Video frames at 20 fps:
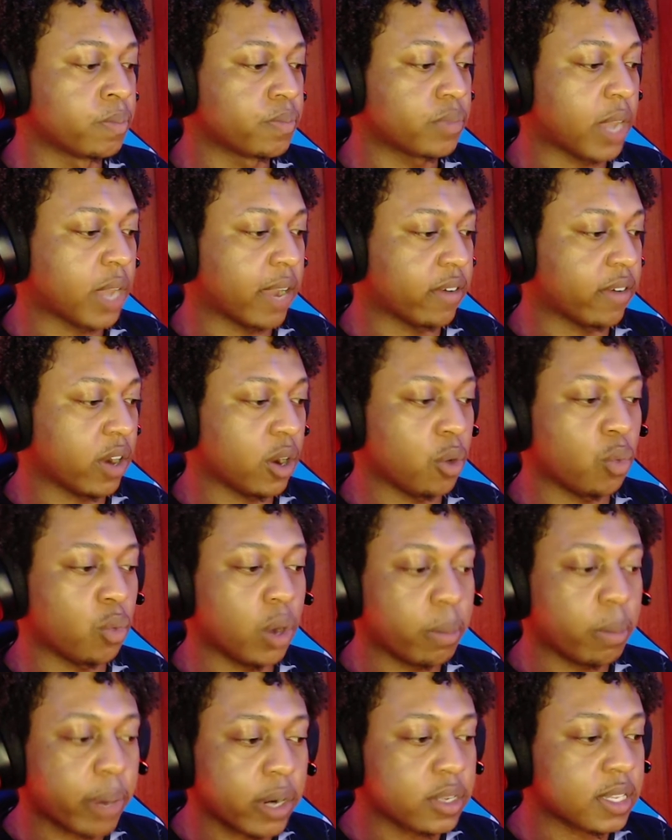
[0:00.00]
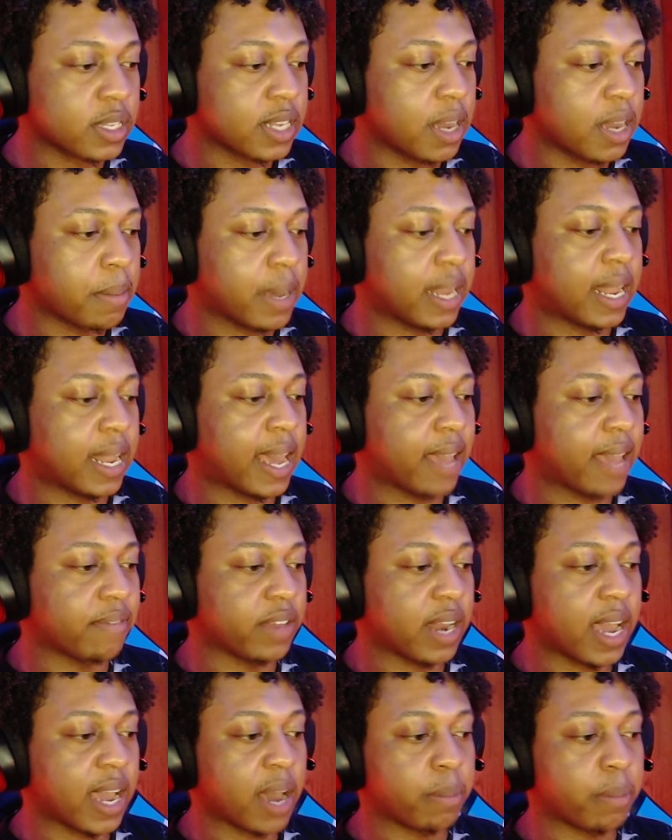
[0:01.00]
I've hurt one person in my life, and
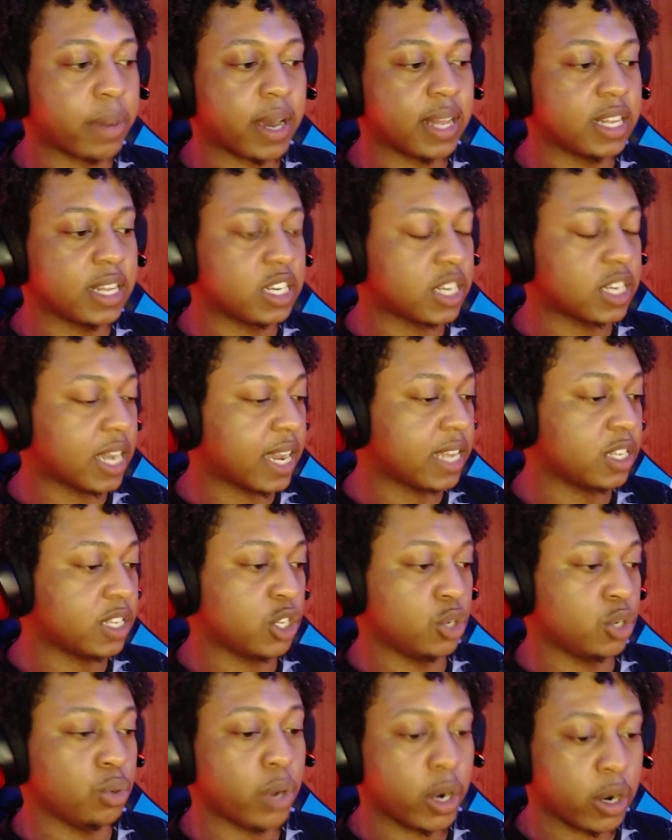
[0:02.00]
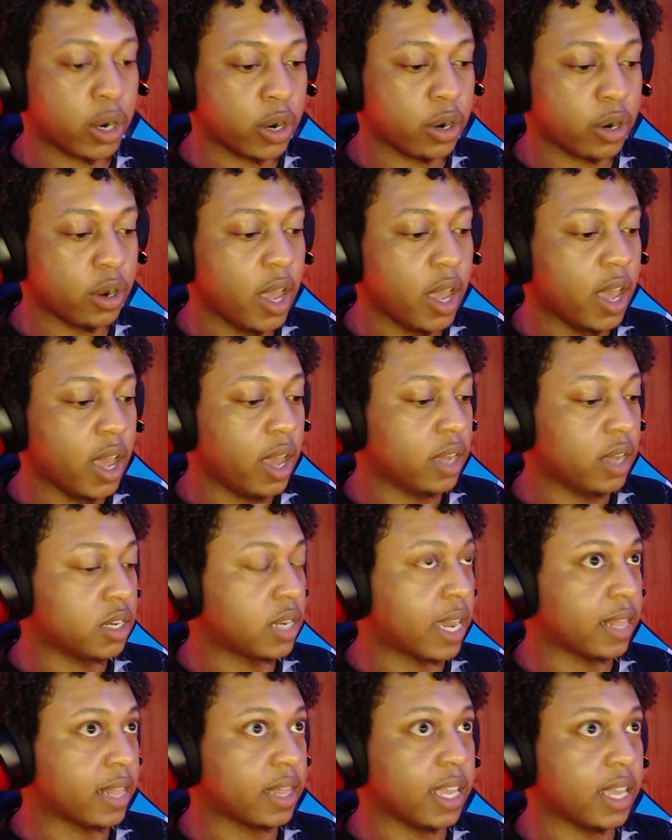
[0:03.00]
I apologize to her,
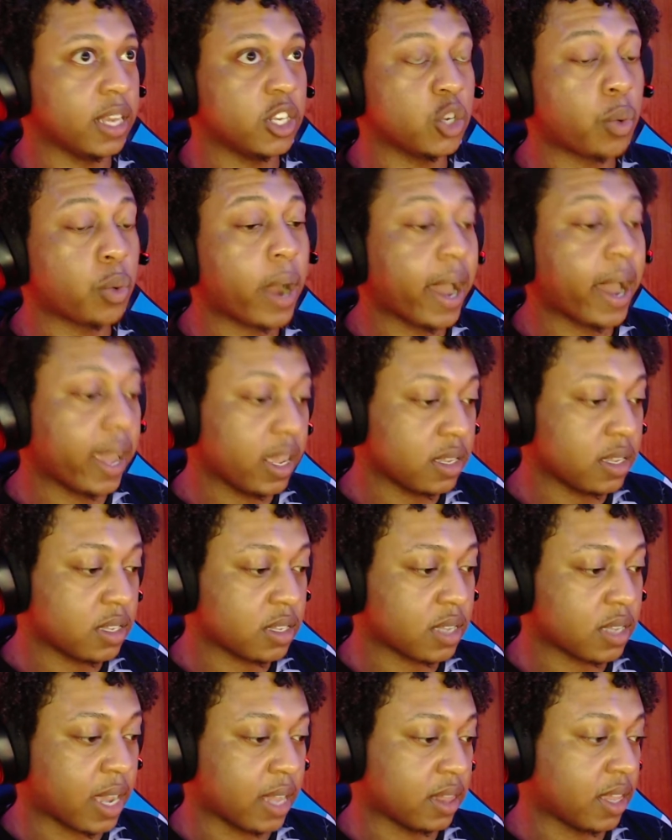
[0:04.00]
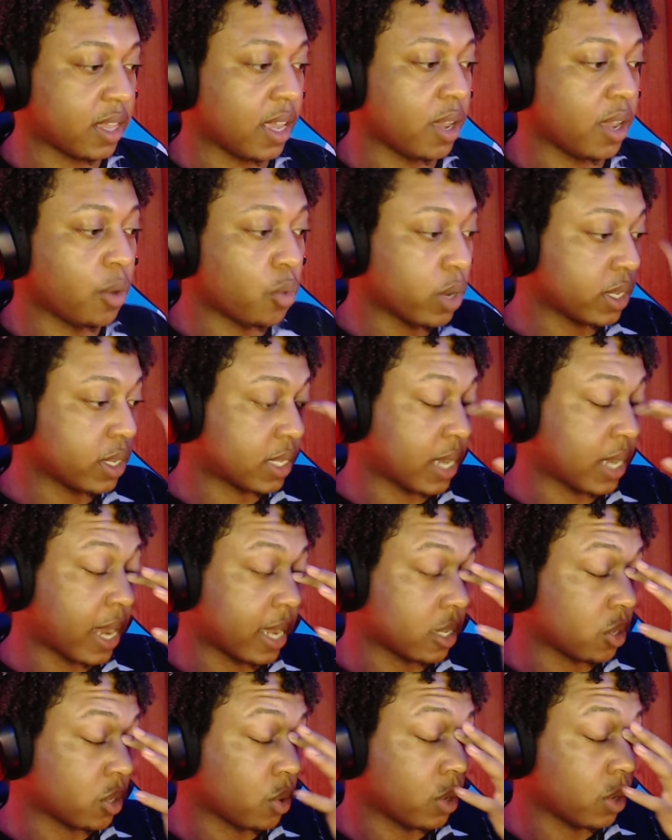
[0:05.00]
I think twice. I think once in high
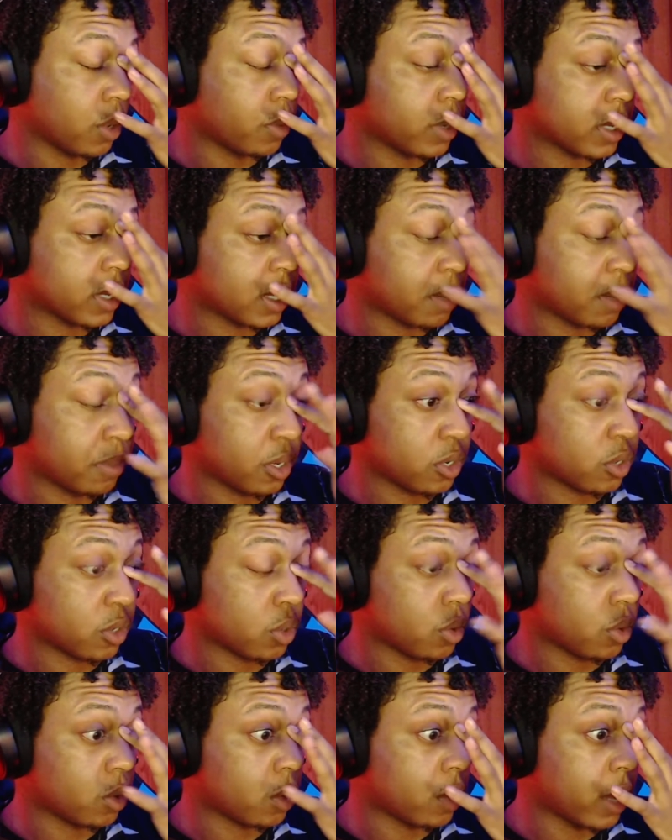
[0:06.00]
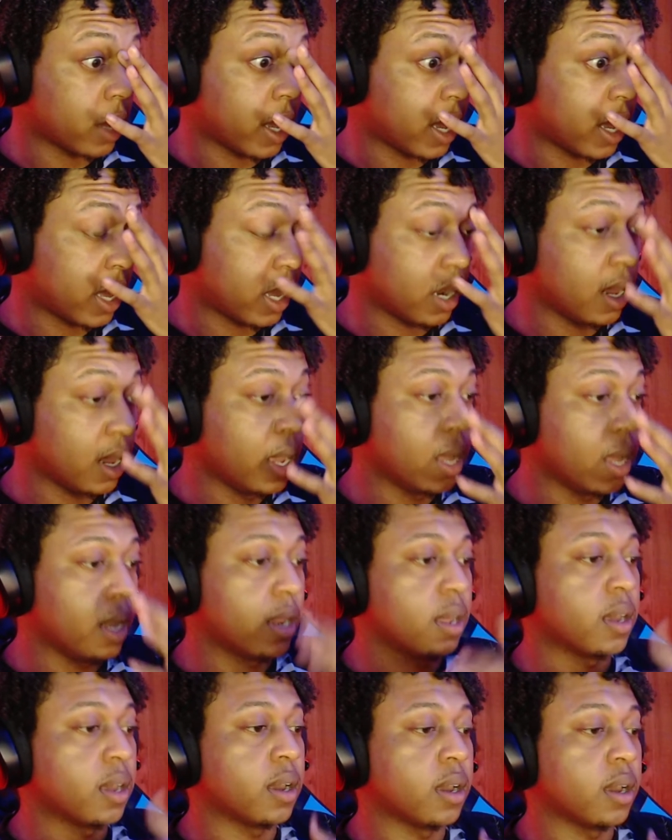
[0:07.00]
school and once in middle school. And
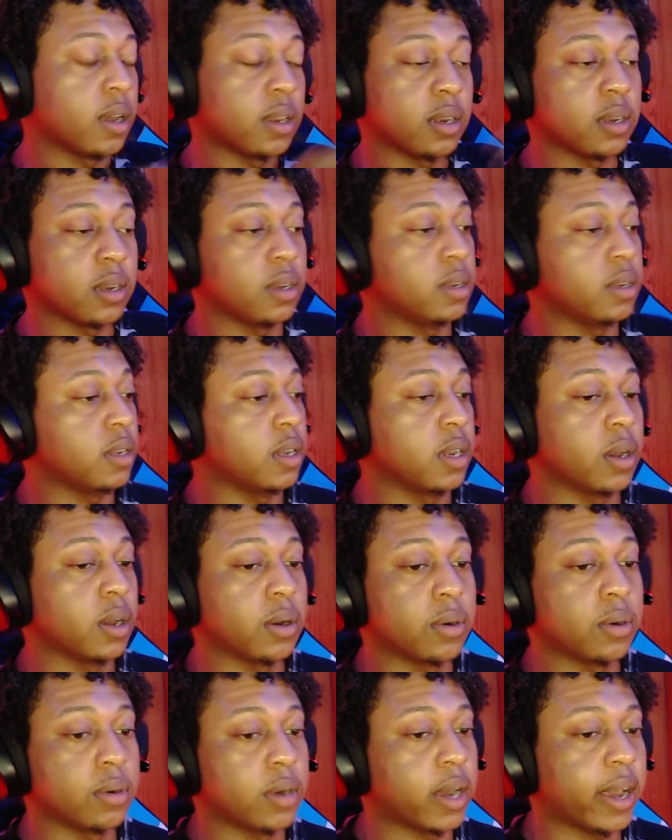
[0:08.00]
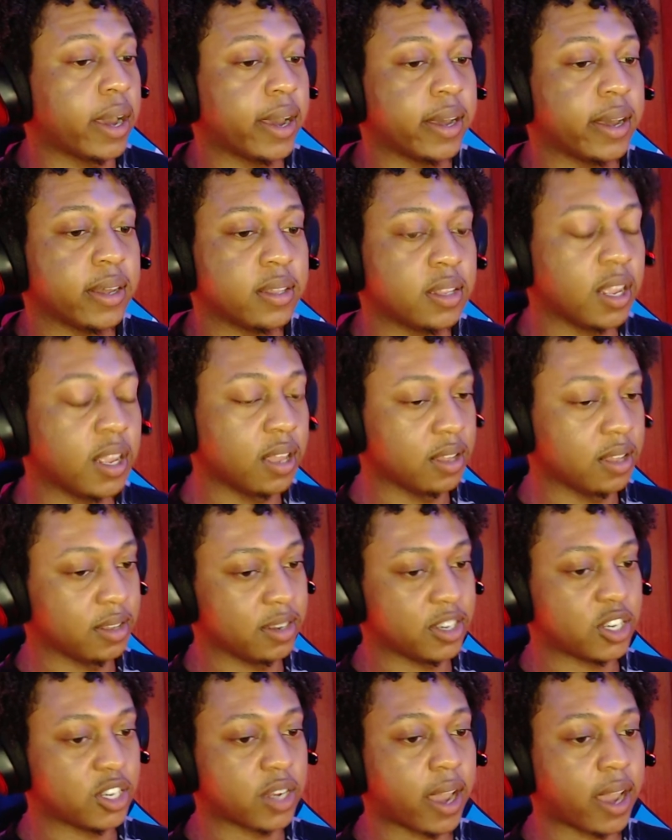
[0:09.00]
I
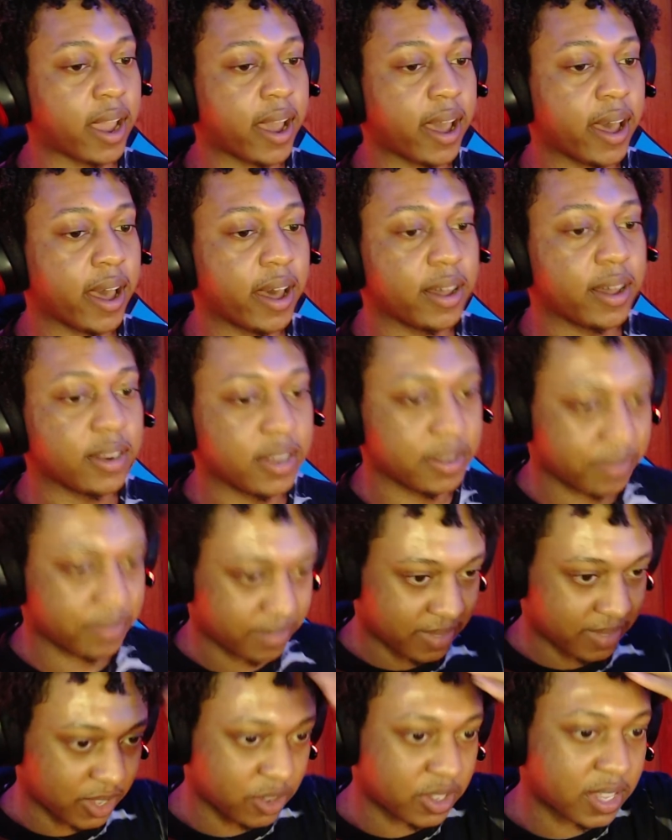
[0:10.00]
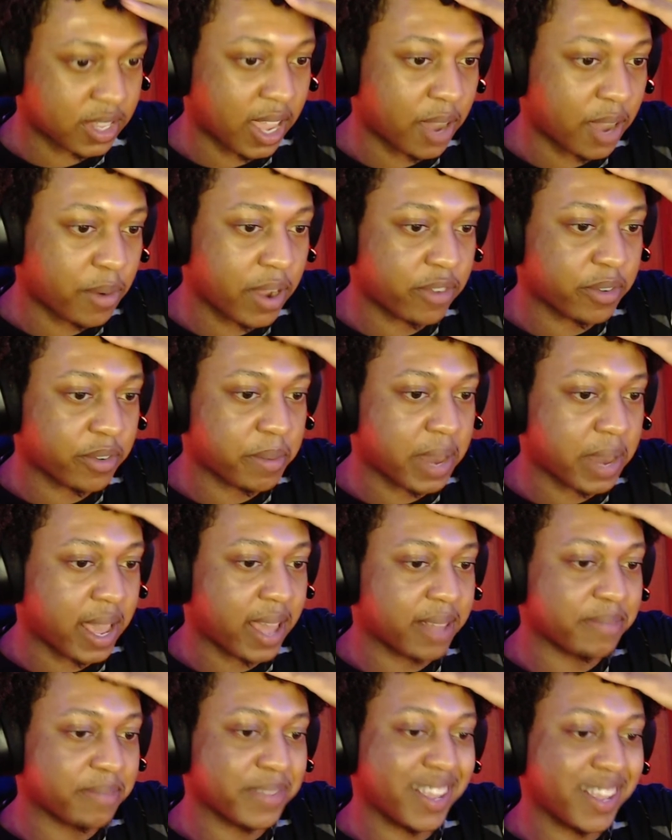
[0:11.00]
child, you stay away from that.
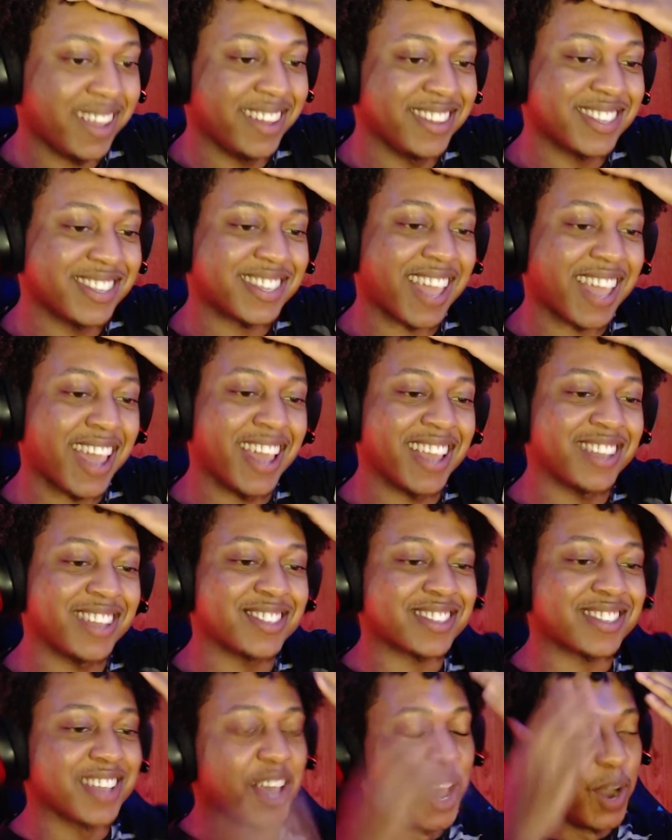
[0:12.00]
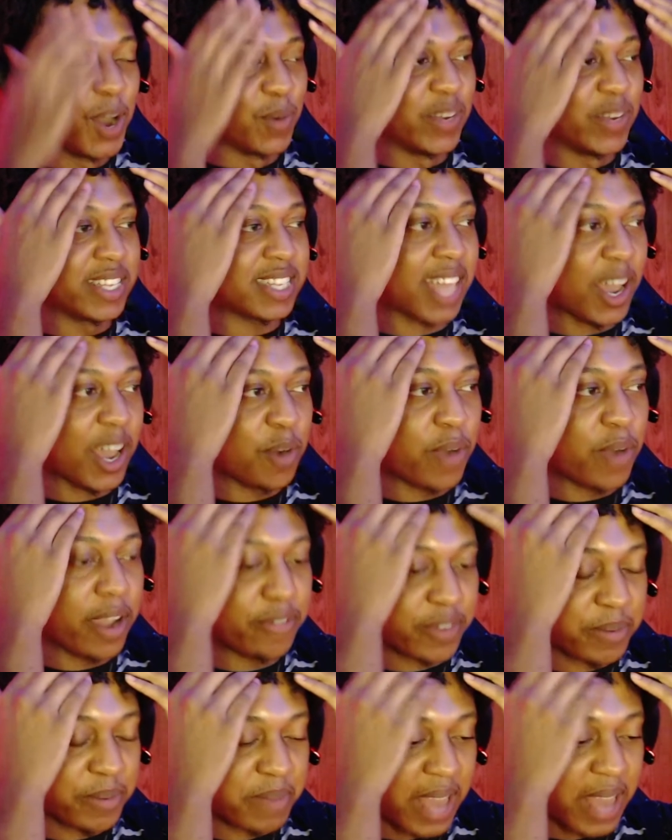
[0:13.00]
We stay away
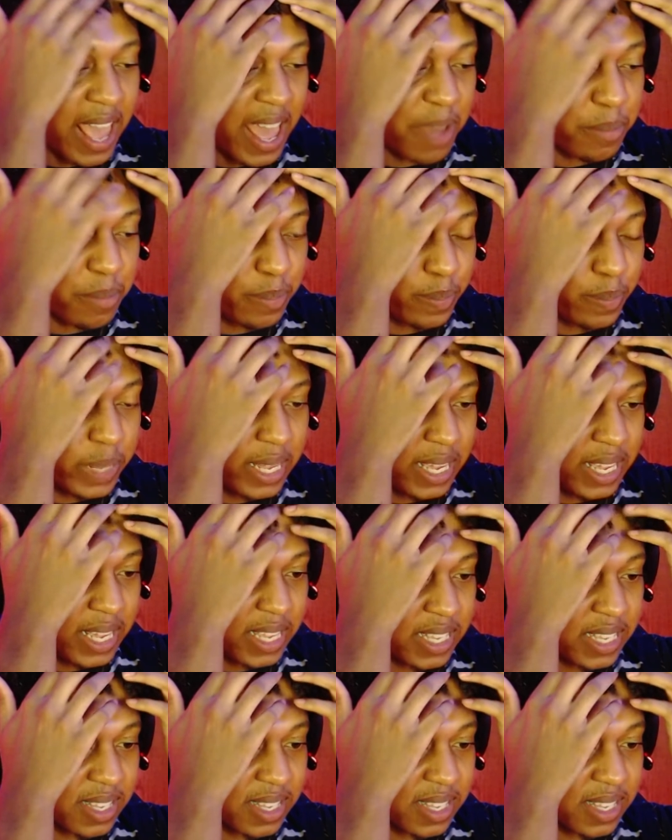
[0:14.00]
from that, please.